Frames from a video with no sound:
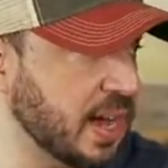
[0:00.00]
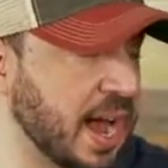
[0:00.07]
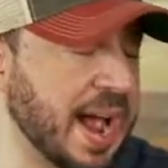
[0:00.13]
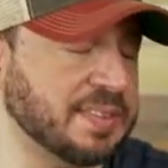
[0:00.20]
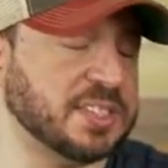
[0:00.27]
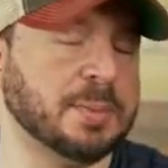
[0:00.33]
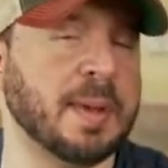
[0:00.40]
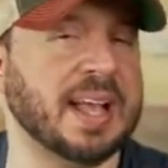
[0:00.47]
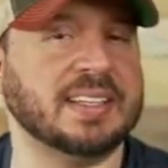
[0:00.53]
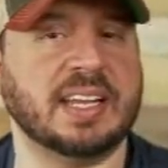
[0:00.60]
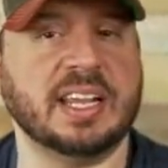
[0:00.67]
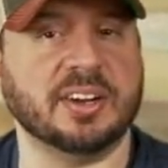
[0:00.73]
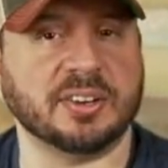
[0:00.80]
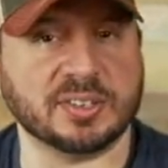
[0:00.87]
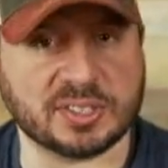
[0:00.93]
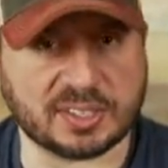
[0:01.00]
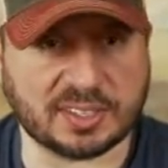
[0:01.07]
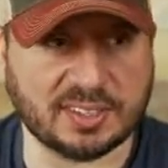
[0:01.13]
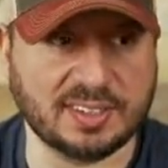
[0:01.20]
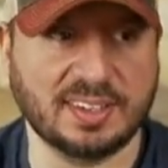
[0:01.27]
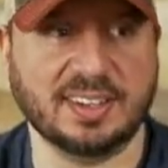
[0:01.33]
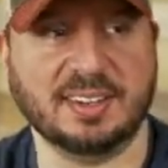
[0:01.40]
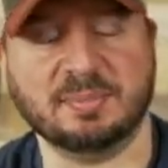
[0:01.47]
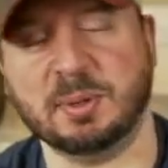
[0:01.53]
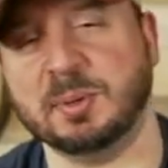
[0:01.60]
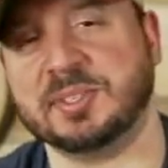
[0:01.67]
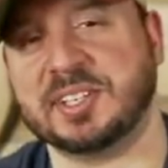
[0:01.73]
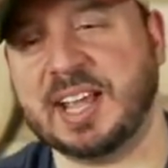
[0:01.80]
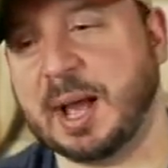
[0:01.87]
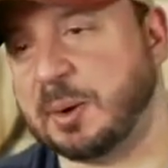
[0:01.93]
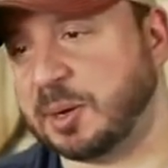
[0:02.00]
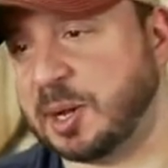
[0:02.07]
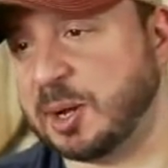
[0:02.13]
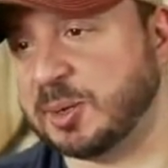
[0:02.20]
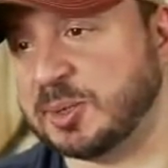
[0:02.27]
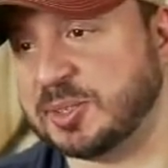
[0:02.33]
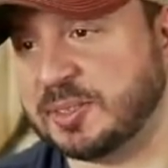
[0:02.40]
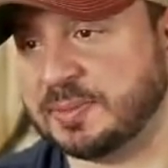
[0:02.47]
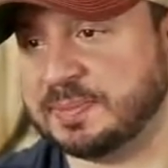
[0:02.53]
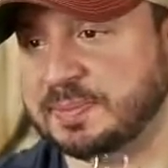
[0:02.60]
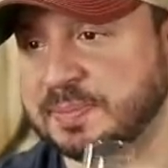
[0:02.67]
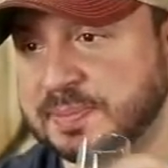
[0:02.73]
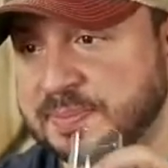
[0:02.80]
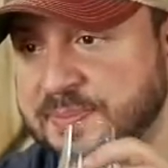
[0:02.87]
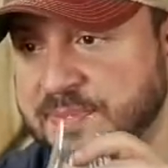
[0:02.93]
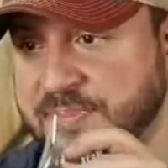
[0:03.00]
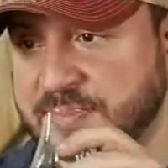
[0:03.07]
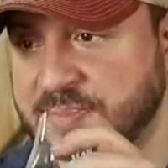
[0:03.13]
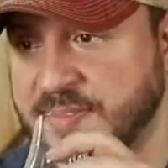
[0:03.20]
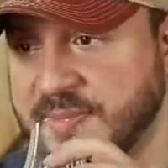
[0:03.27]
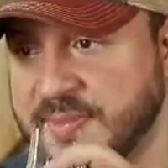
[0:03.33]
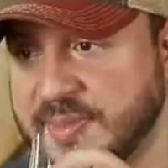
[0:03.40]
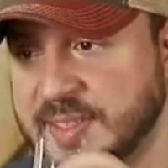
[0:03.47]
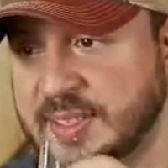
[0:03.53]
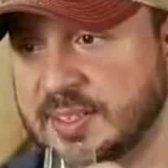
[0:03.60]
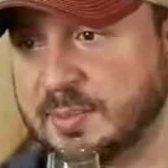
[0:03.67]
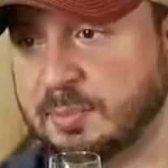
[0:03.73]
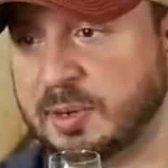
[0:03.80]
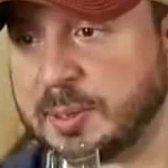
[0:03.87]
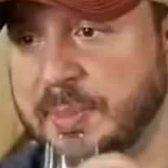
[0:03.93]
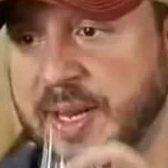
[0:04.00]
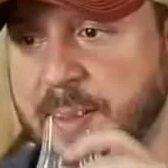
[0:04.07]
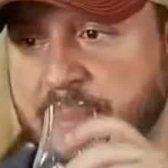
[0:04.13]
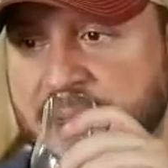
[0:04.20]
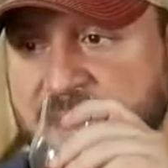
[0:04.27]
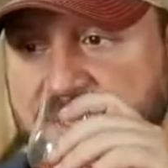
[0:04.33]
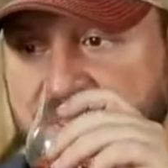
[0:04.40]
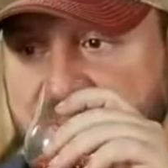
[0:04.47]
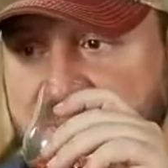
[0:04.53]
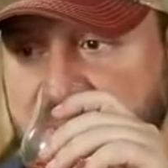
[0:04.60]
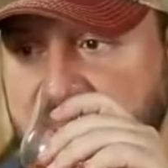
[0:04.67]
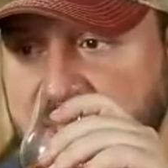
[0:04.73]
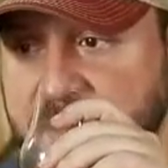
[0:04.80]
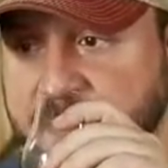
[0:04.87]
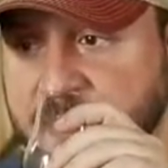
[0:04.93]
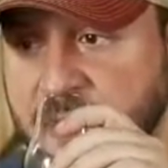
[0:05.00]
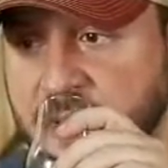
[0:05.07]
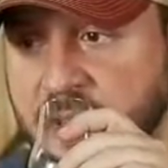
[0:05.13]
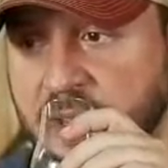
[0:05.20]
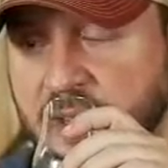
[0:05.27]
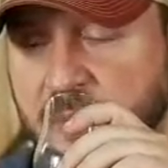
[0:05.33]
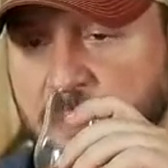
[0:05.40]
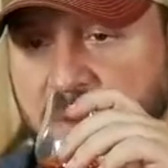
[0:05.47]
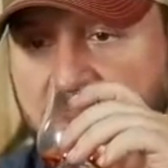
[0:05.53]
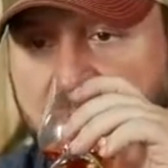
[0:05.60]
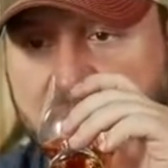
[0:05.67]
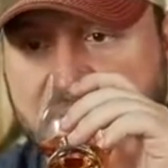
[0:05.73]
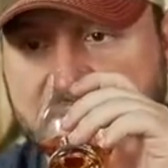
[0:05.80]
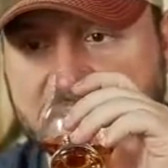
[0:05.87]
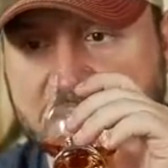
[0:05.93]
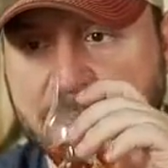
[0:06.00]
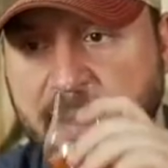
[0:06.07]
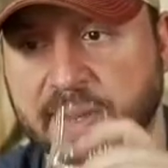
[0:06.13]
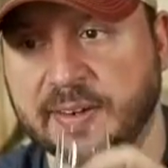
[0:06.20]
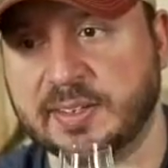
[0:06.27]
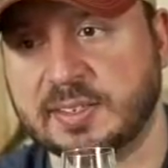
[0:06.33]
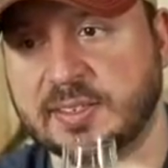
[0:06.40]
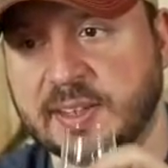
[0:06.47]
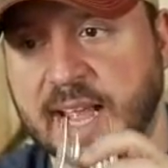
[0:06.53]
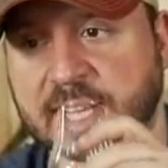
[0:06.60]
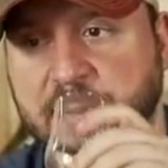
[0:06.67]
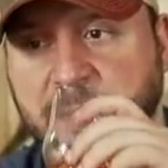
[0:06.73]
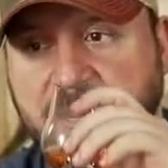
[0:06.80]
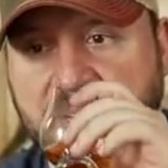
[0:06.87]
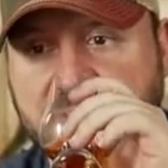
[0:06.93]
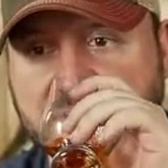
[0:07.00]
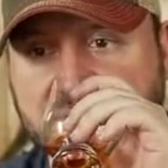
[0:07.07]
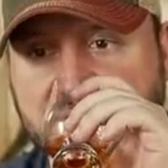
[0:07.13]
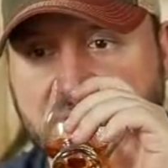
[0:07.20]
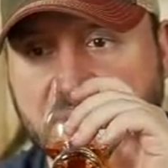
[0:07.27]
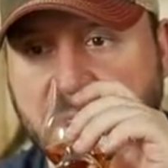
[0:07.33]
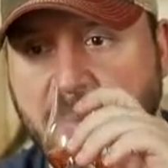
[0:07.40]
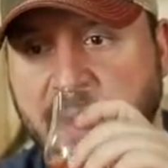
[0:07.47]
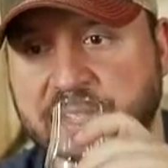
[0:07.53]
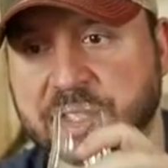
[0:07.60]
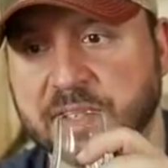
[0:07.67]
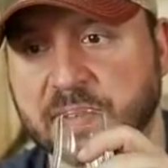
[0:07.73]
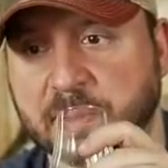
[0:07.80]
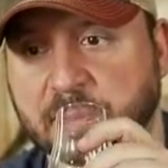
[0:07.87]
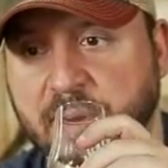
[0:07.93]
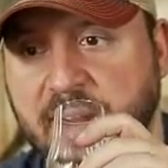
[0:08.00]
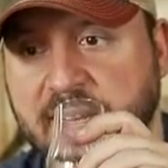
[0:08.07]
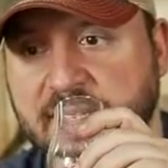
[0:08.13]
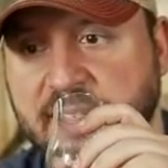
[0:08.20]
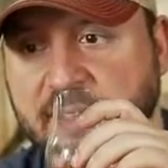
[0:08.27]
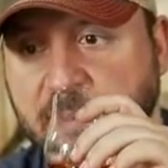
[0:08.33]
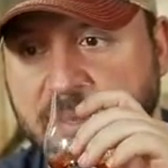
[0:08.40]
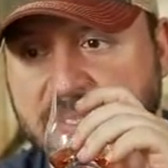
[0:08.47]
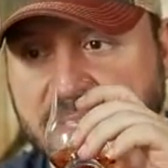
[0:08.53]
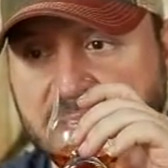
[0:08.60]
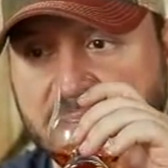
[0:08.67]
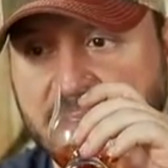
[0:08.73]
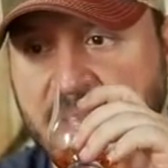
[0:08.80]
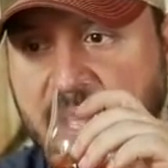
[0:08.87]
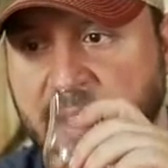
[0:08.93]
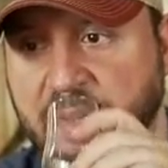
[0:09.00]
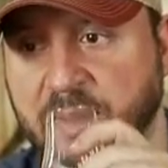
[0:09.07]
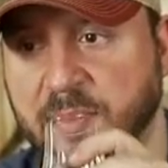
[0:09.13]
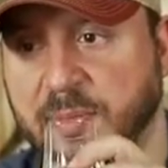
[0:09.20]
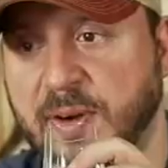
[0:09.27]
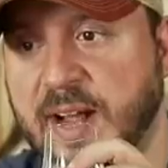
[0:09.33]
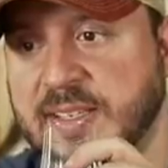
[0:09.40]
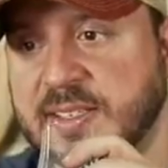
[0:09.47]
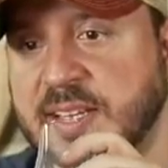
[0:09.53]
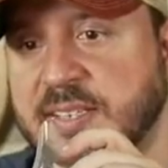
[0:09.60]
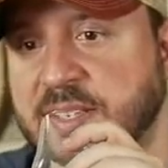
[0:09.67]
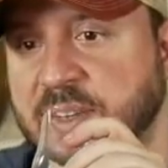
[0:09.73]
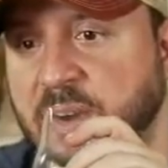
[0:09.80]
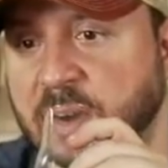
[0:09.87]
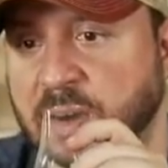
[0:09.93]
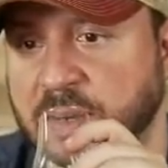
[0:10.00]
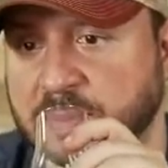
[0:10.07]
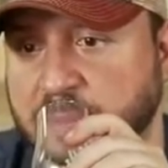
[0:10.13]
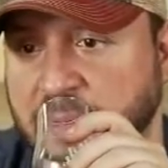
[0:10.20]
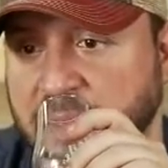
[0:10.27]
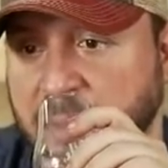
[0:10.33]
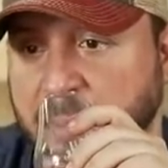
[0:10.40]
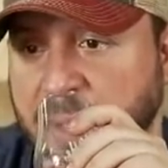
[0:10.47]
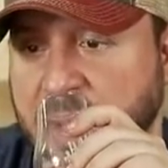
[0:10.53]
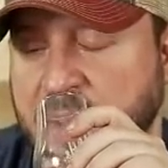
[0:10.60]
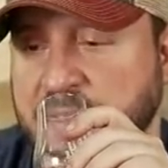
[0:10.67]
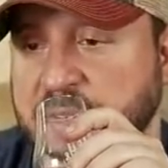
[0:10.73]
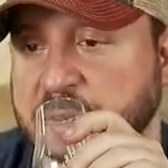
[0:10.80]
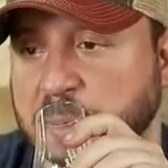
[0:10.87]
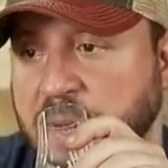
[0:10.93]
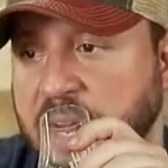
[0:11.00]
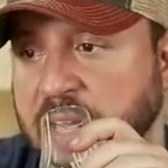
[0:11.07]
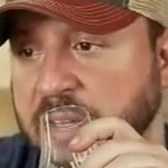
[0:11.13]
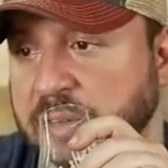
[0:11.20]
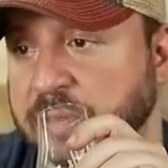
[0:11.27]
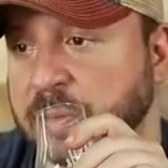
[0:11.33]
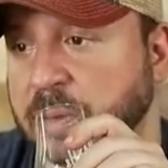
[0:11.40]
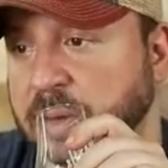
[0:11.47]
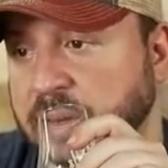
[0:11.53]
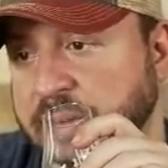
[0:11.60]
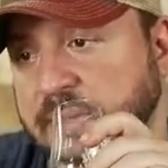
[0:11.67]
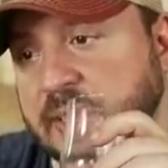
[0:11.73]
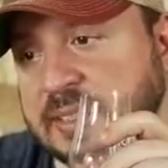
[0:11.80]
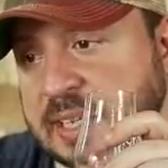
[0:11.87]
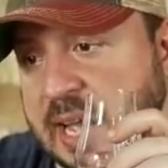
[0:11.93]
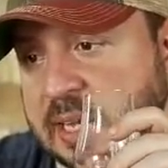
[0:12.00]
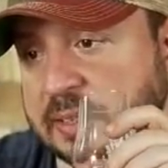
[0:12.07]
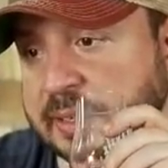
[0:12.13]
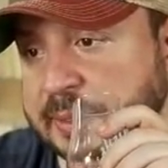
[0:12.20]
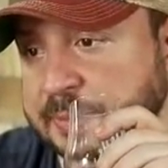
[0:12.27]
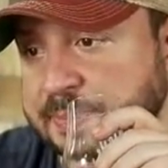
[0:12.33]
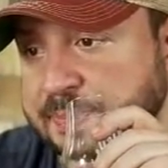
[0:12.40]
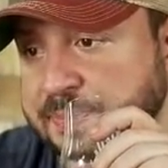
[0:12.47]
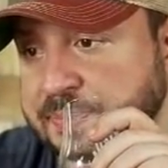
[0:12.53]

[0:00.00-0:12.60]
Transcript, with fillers: I have some ideas, but we'll see how it goes. Bring me to batch 15. One of the best experience explanations on the question of the price of whiskey and value, the process and art put in the bottles is what I look for. Exactly.